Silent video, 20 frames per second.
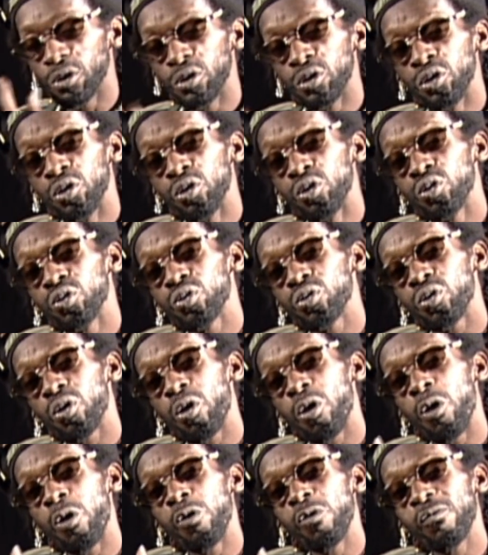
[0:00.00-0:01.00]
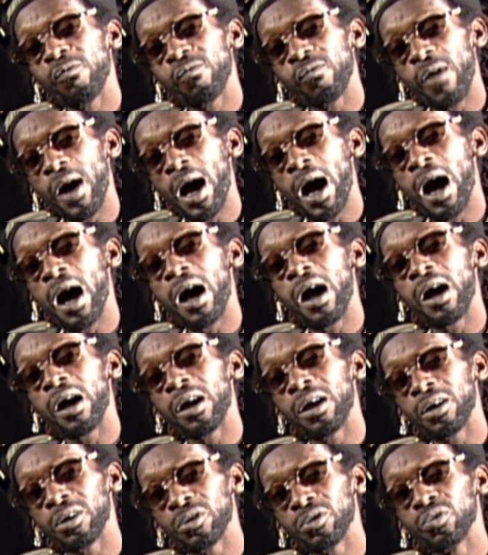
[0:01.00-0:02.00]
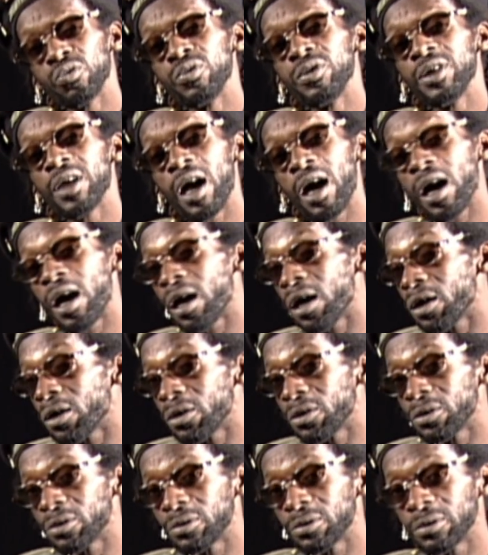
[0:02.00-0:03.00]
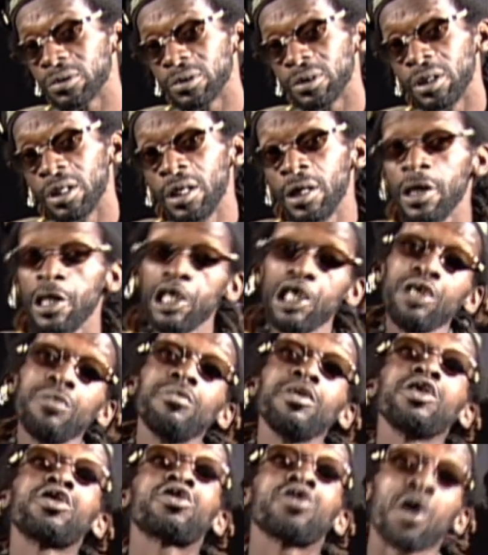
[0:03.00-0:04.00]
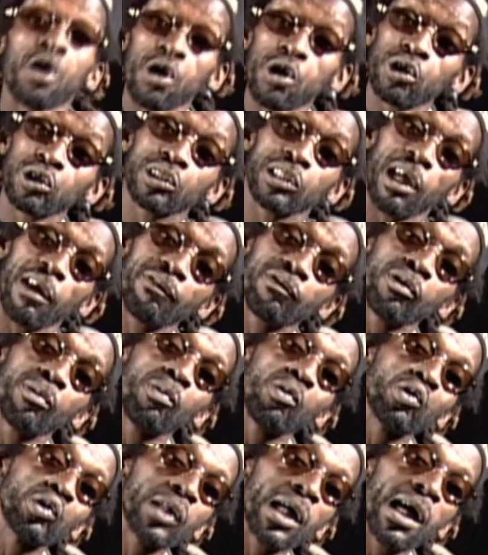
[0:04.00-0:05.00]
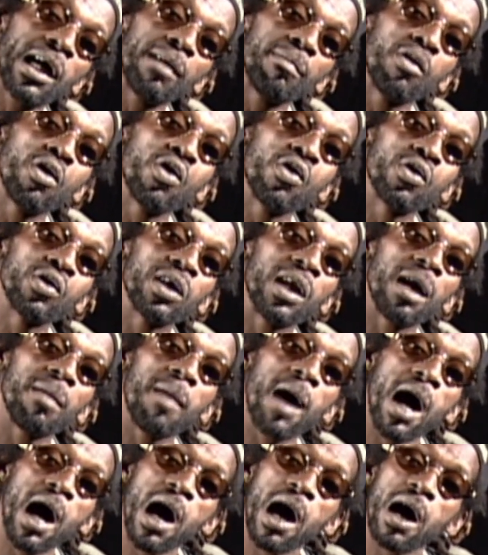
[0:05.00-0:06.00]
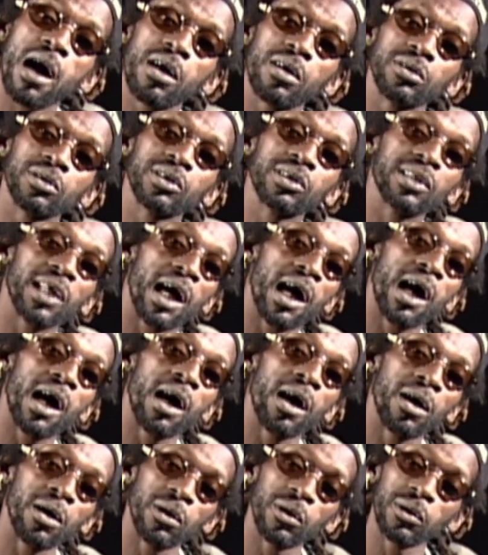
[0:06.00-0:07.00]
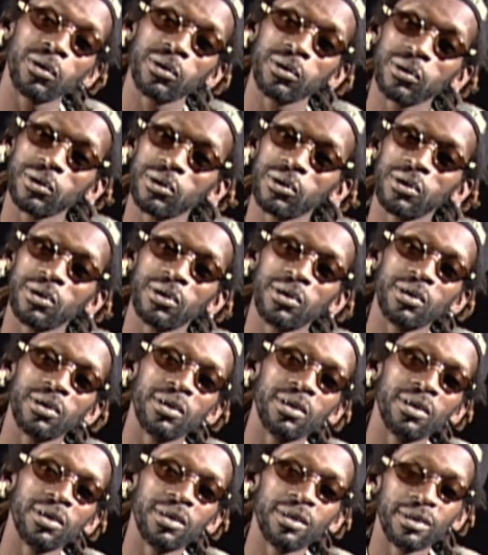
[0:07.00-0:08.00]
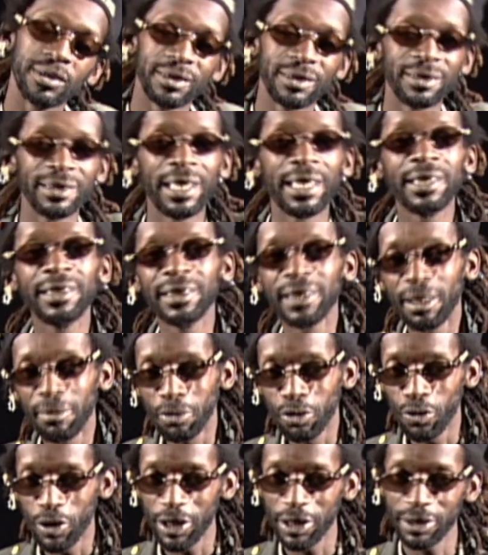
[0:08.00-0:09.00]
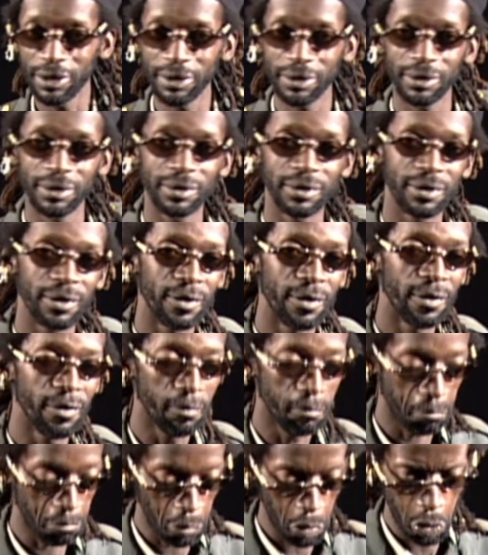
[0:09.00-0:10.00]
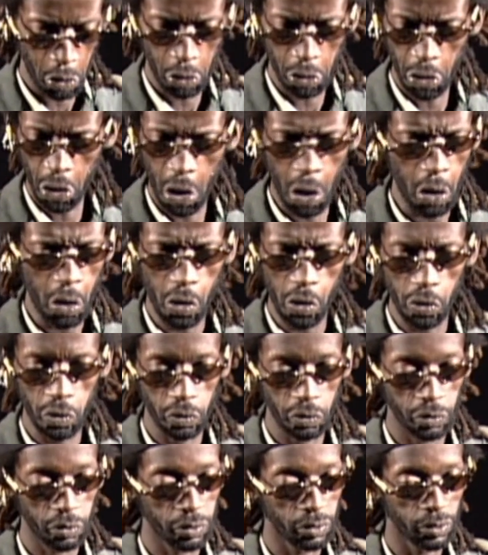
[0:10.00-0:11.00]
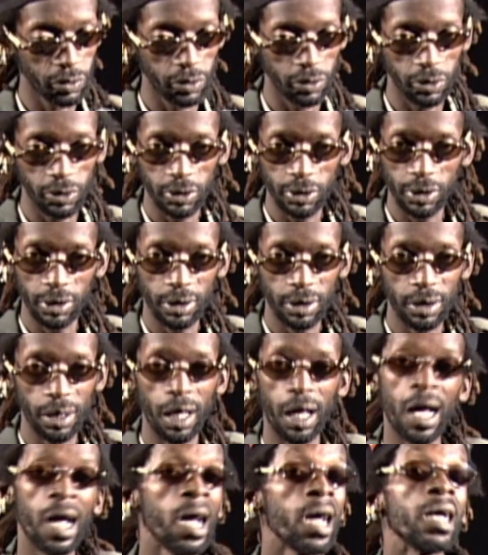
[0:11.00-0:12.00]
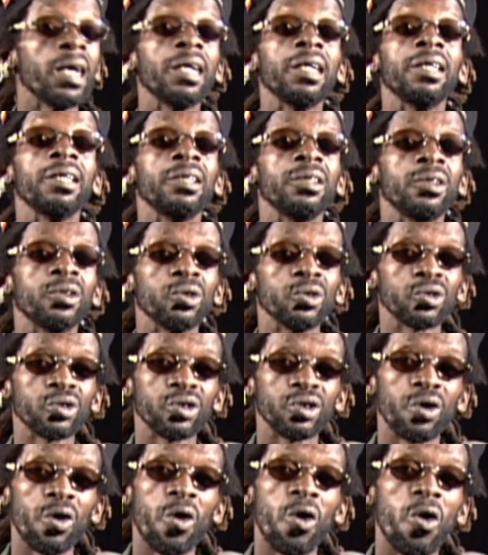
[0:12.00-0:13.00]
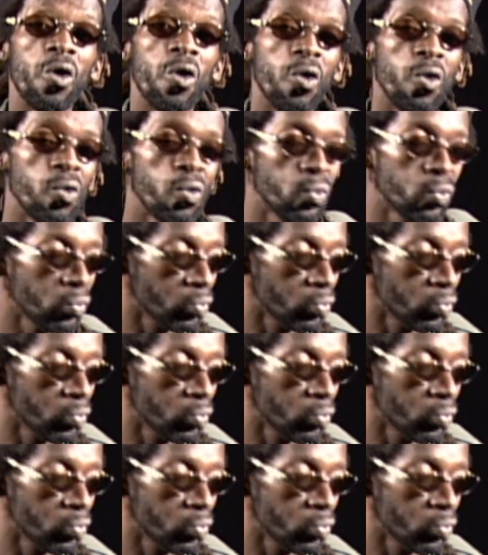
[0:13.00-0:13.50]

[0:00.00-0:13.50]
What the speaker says: Look how far we are. Even the church have to put on burglar bar star. Then I may win. But no, I know see how.